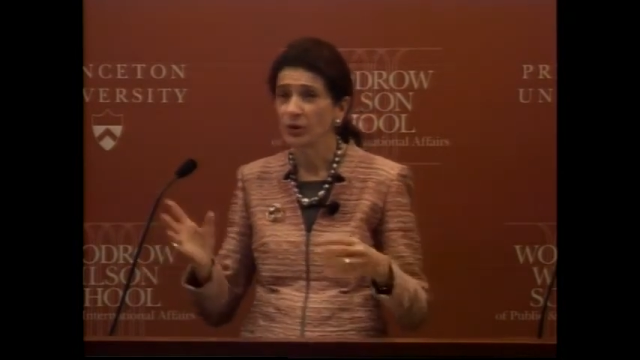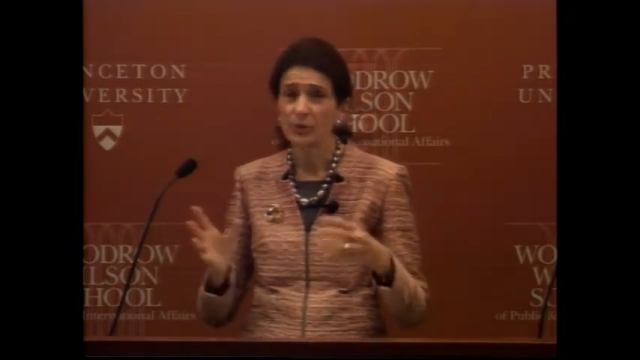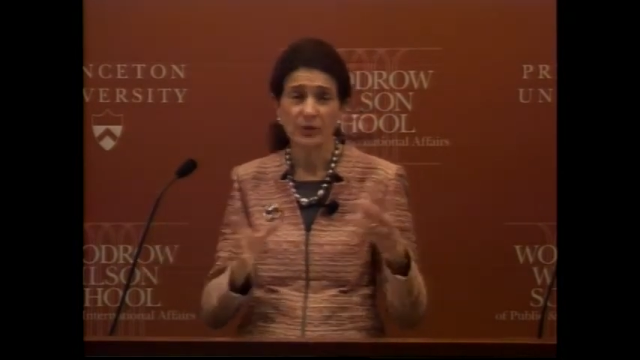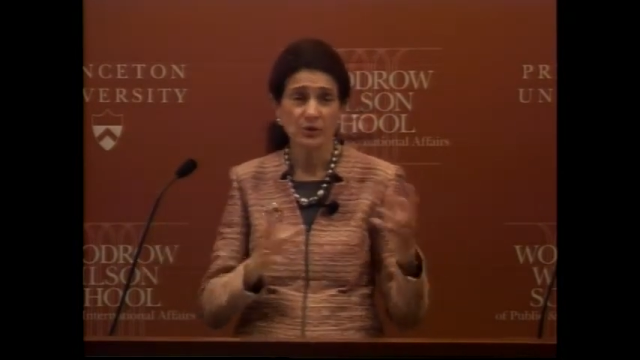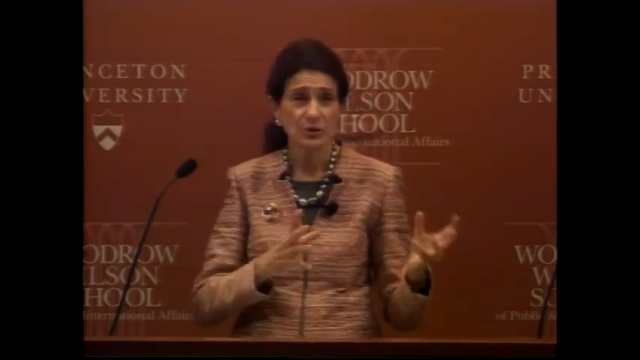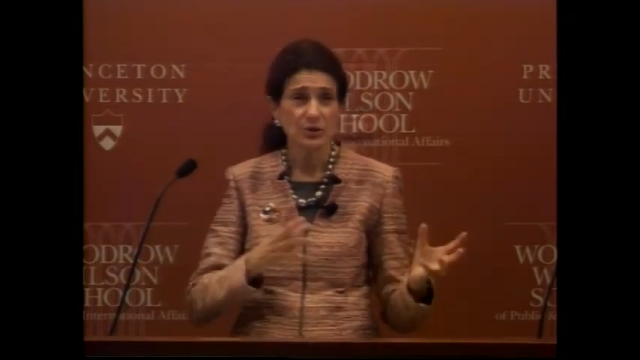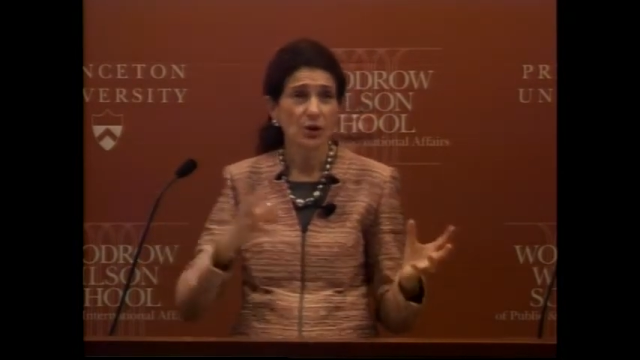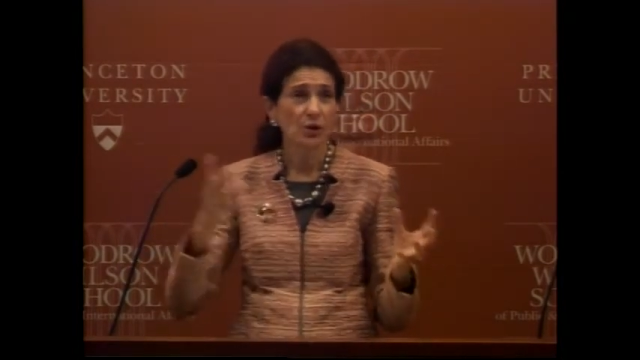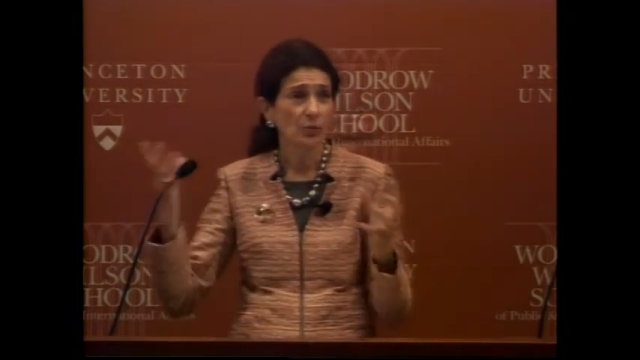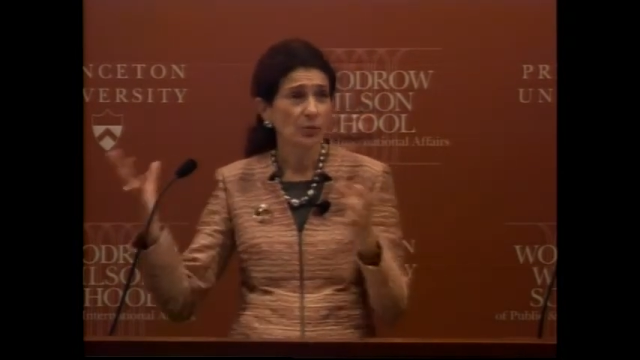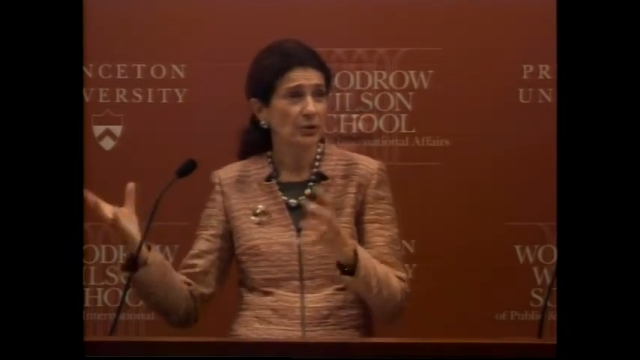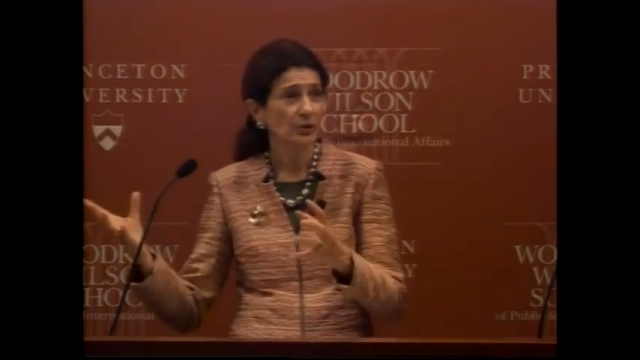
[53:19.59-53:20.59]
whether it's home
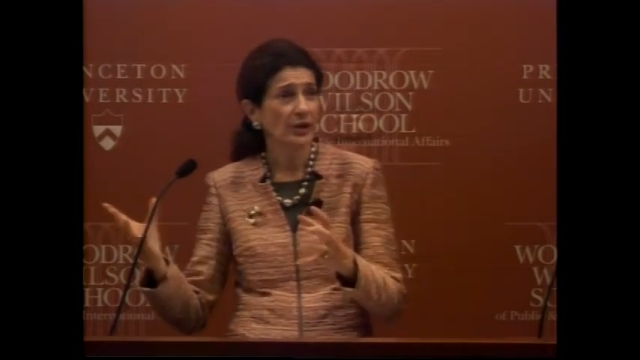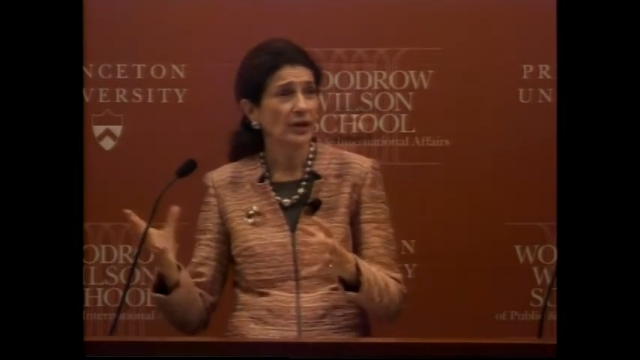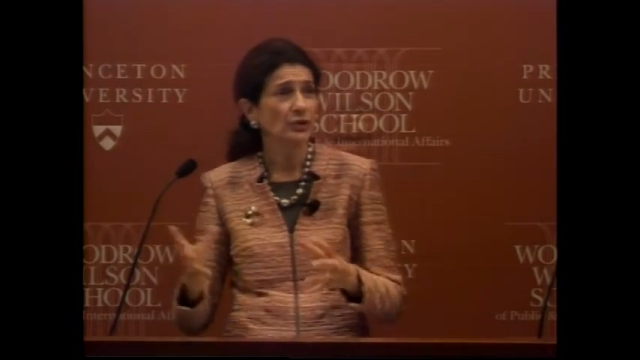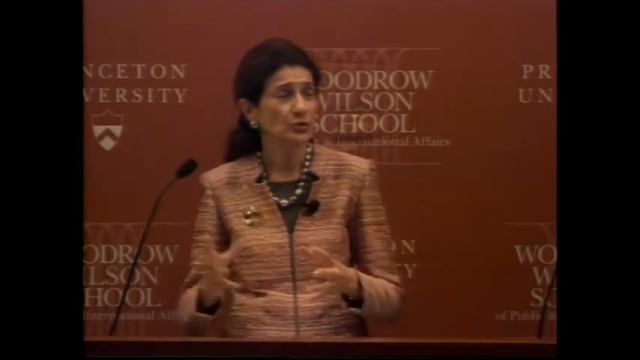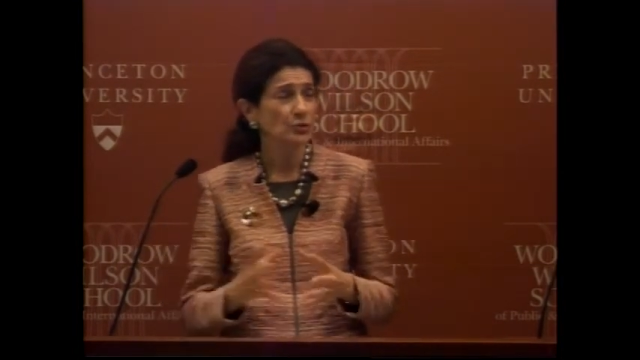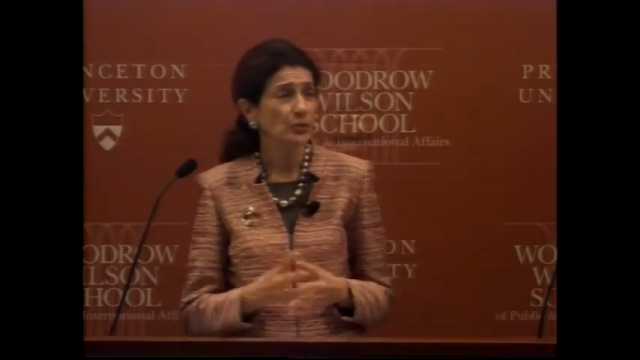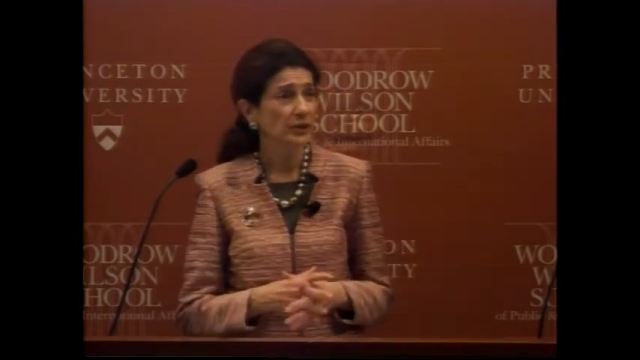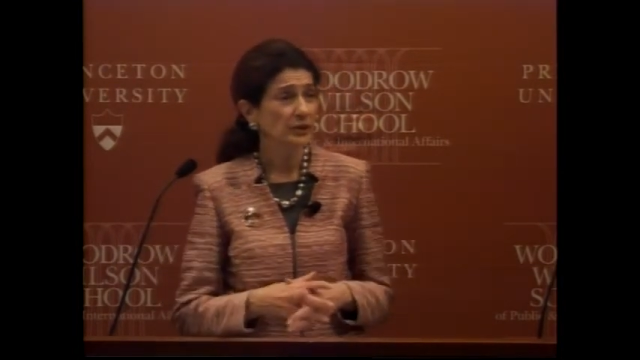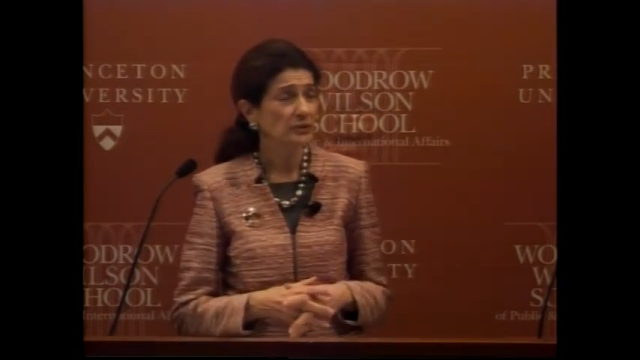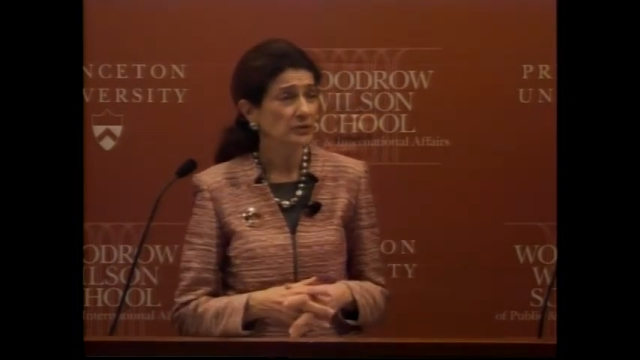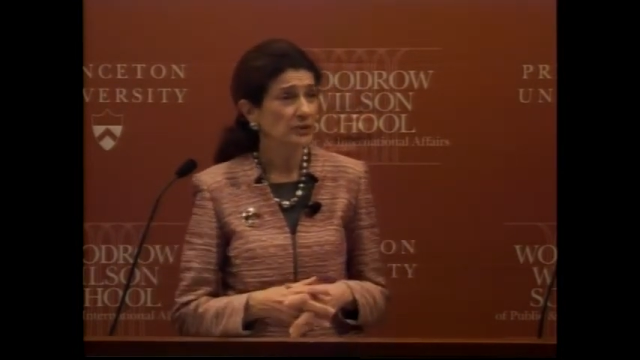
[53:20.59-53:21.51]
or elsewhere,